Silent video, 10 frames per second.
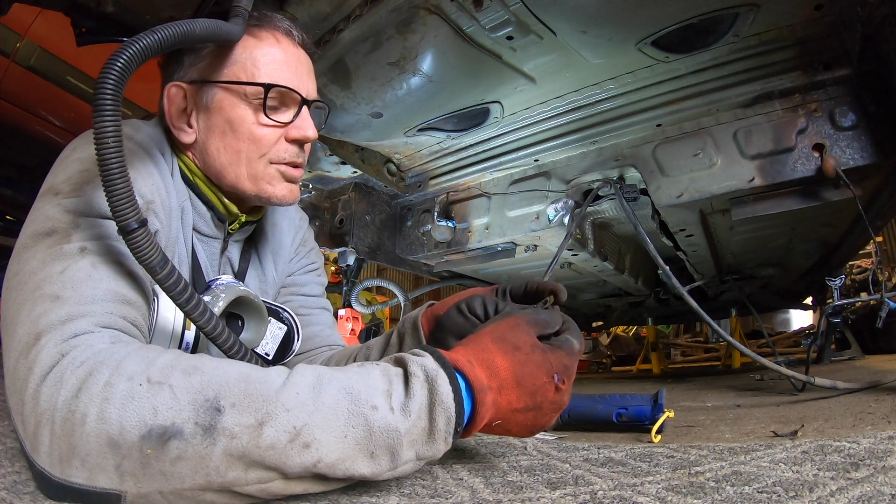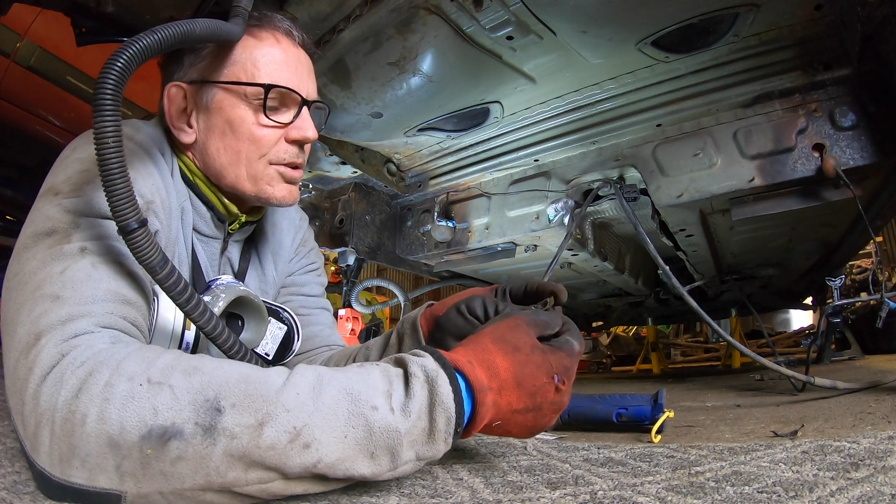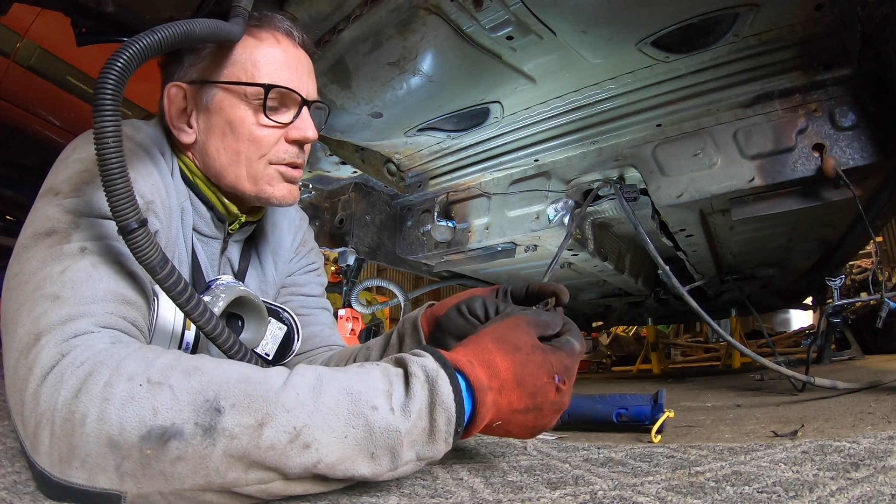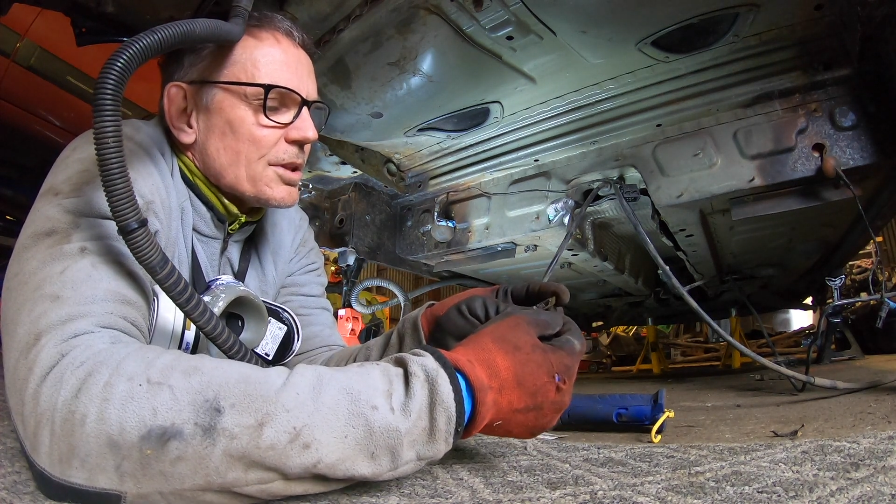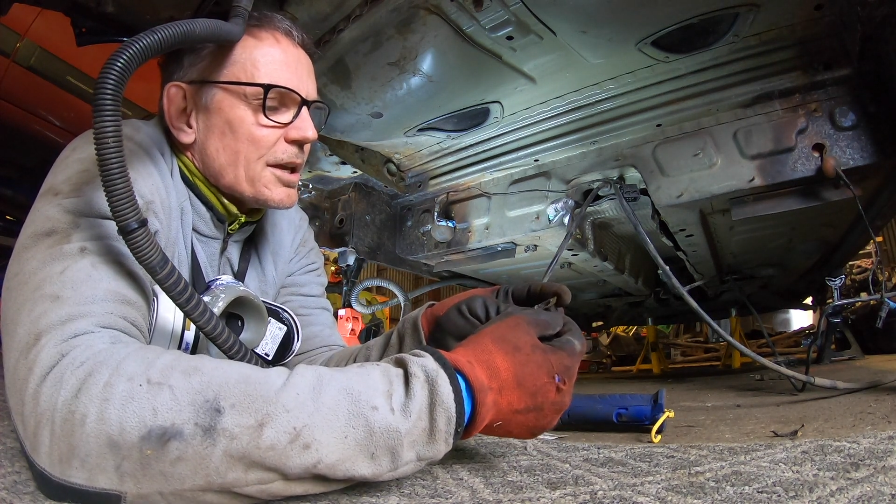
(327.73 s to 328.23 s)

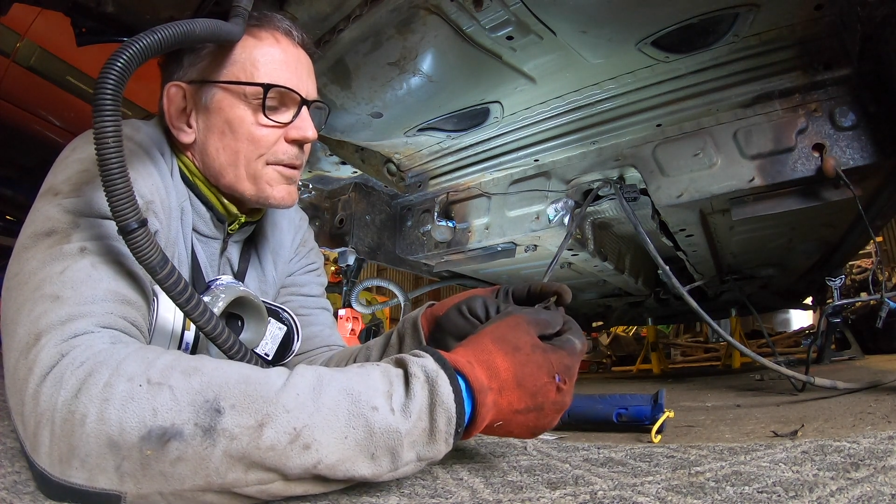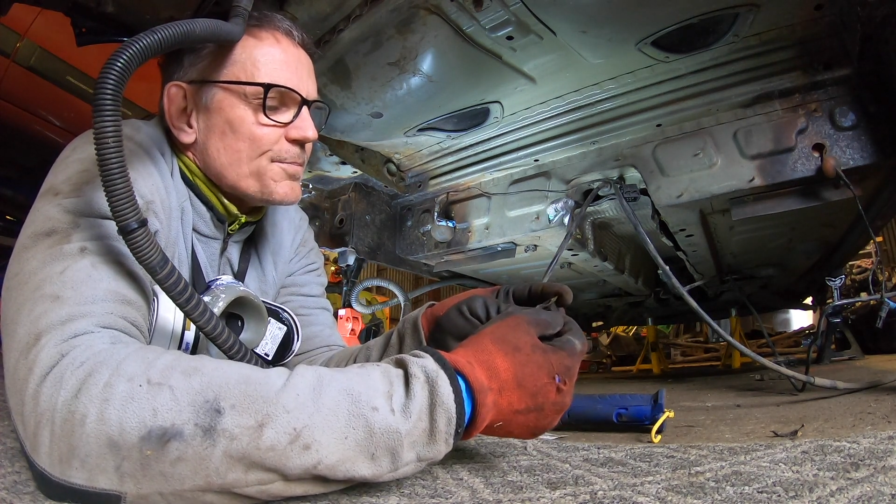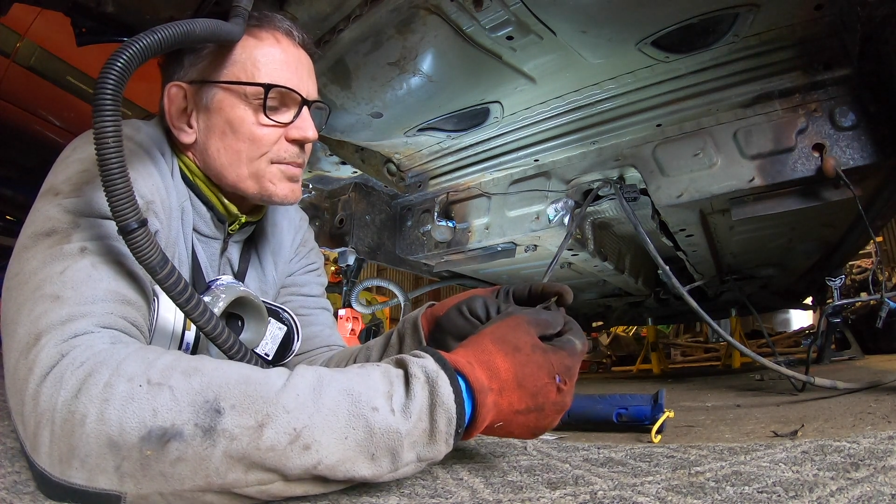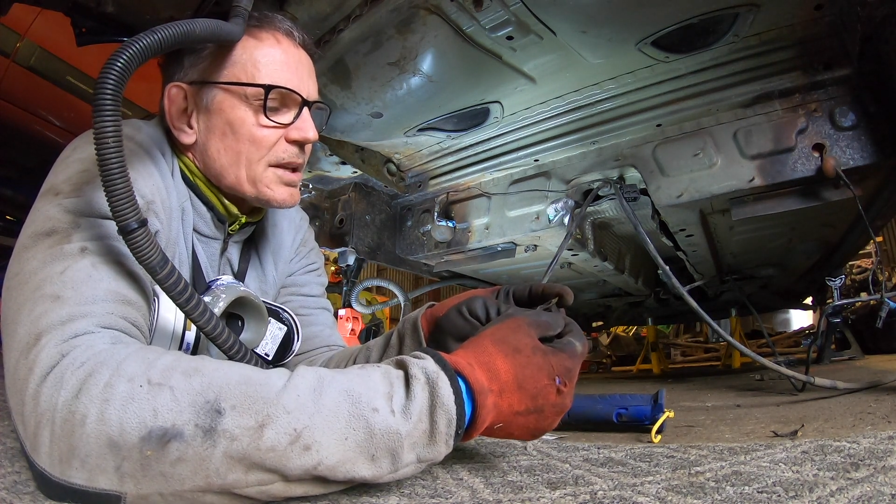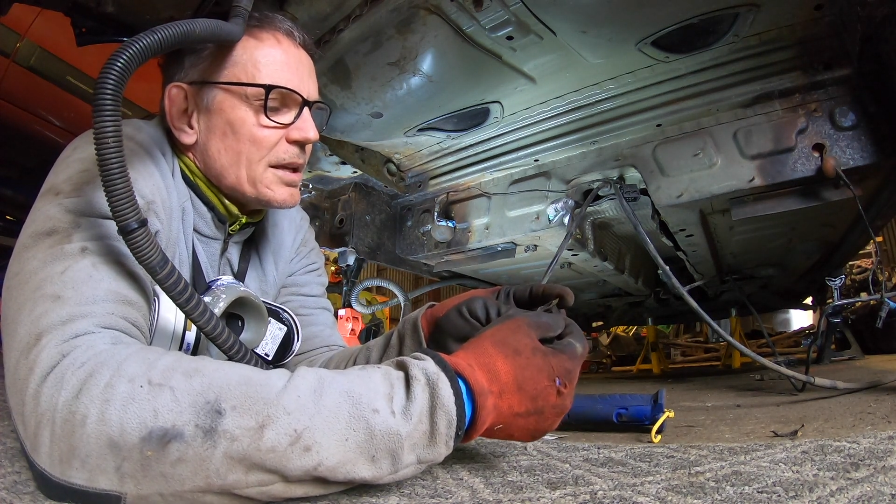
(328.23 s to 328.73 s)
through
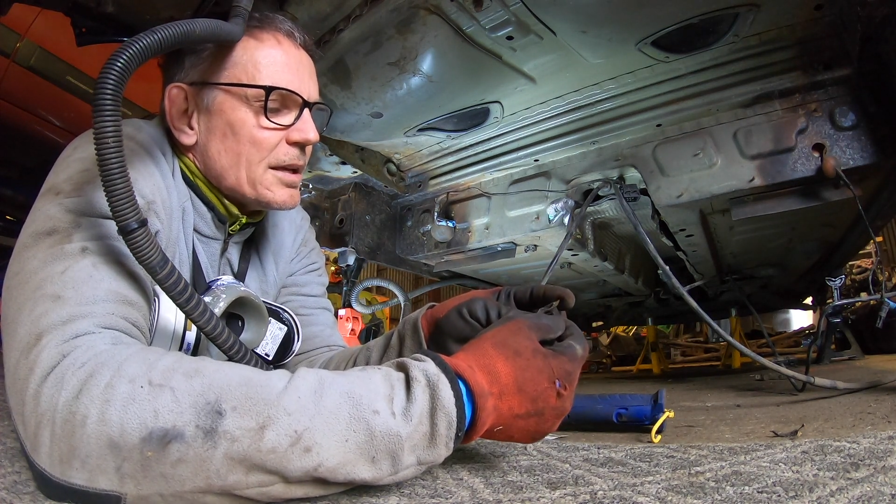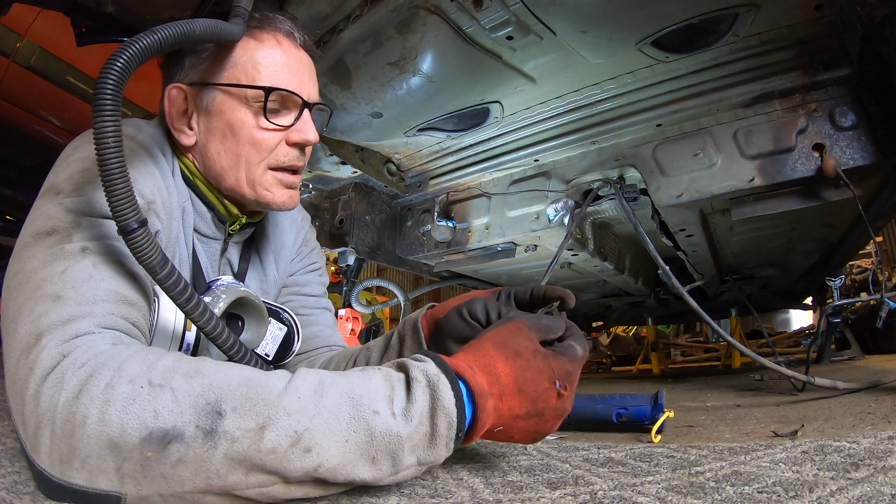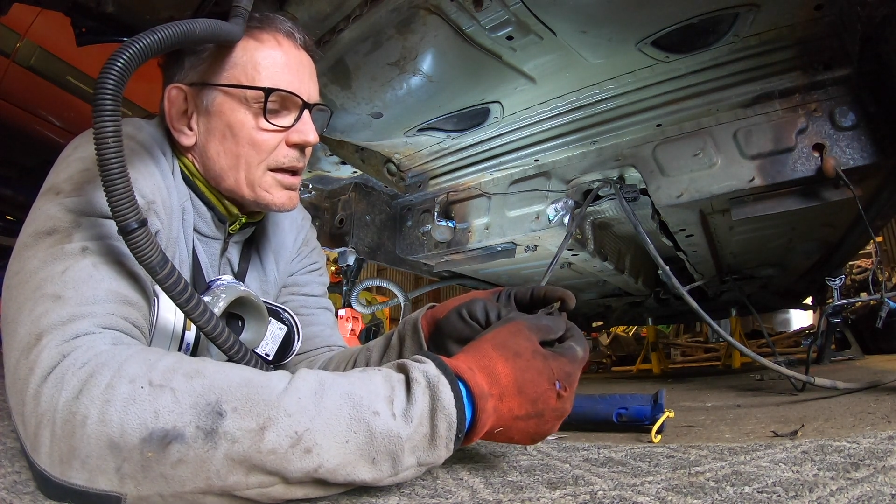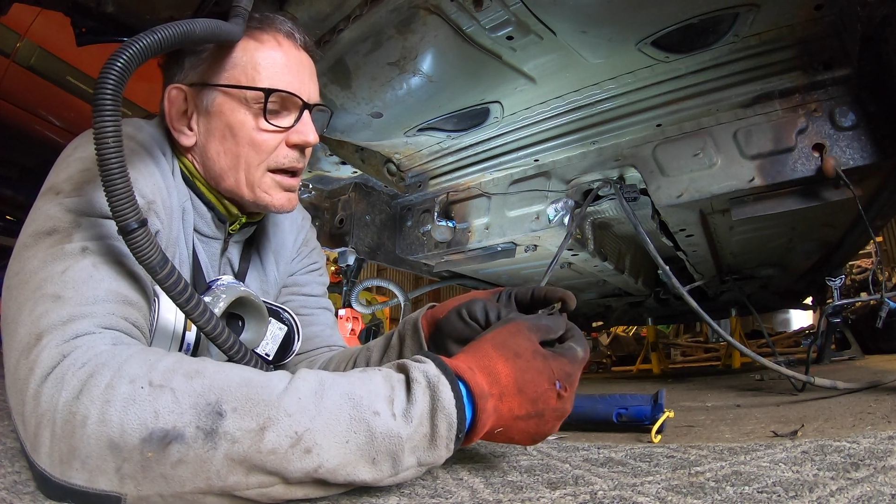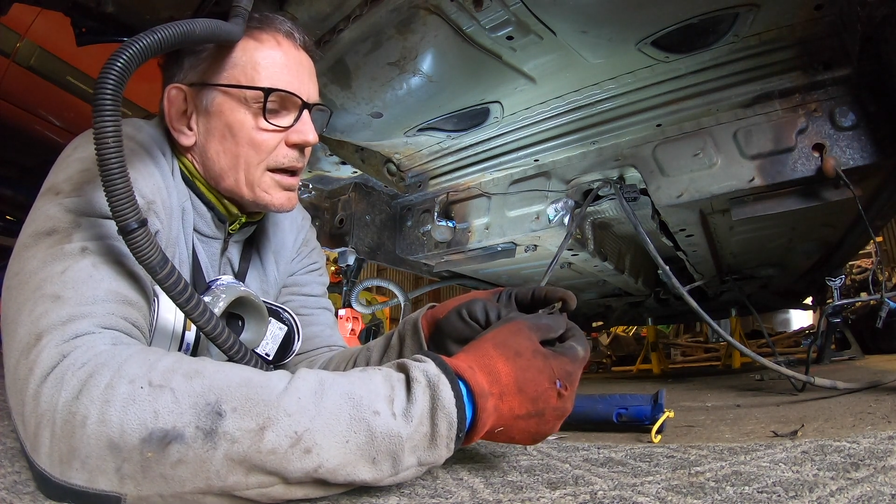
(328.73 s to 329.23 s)

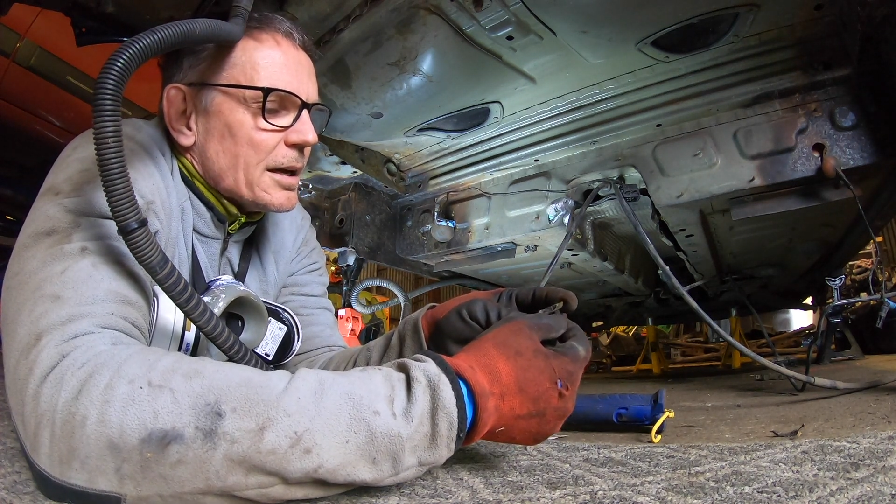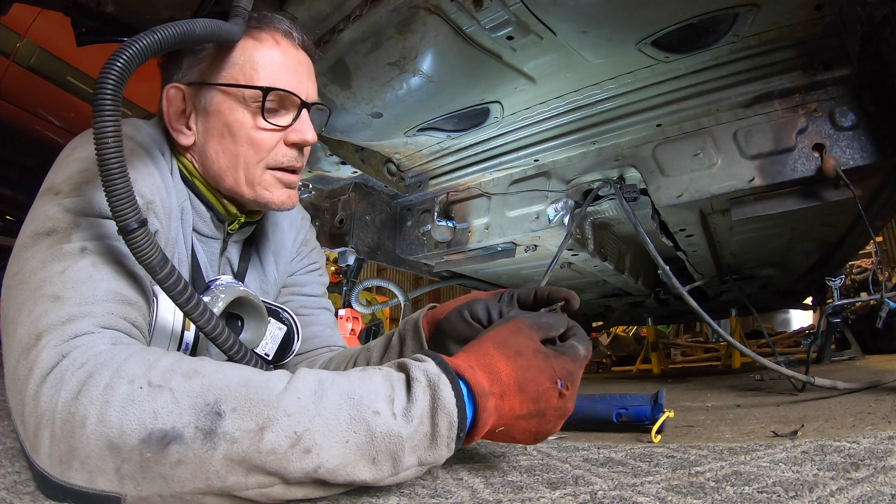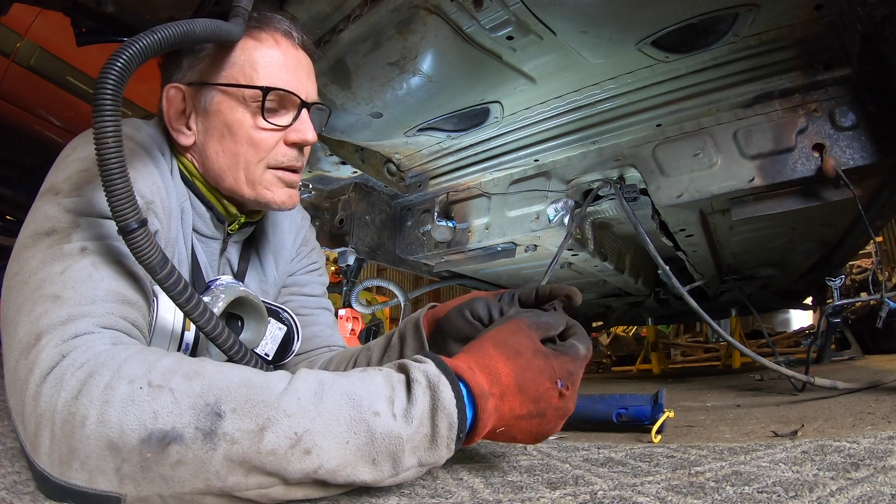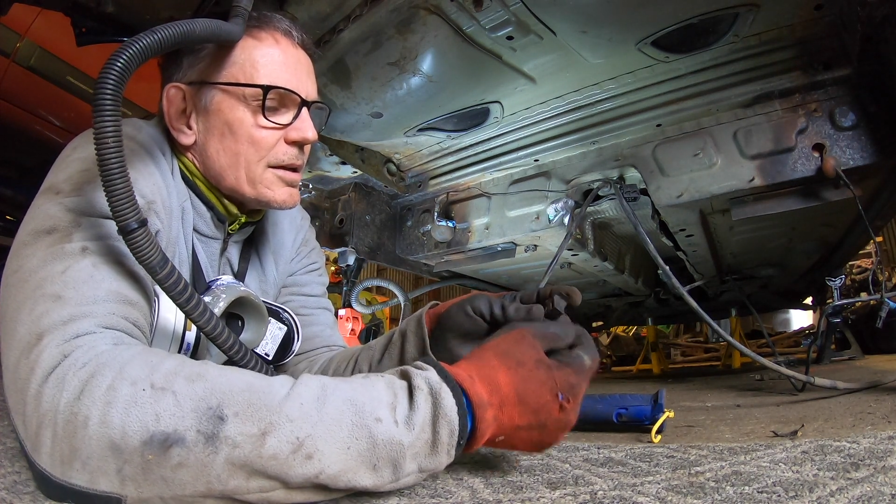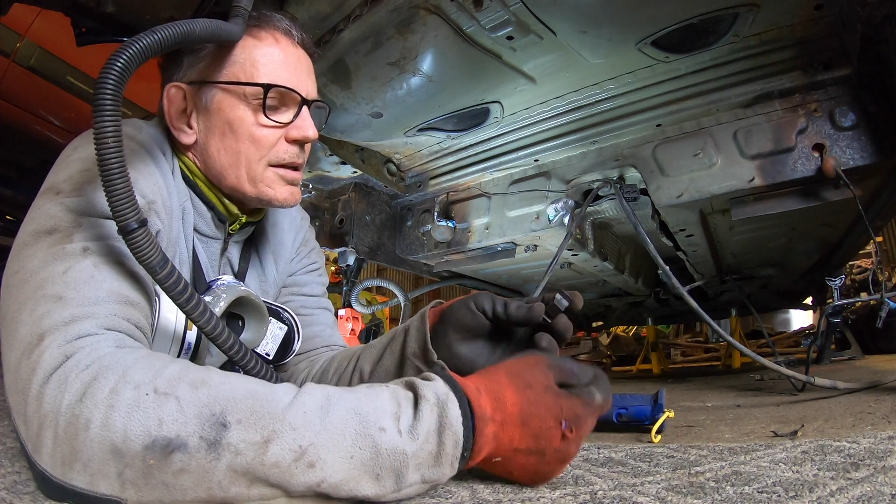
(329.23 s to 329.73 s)
there.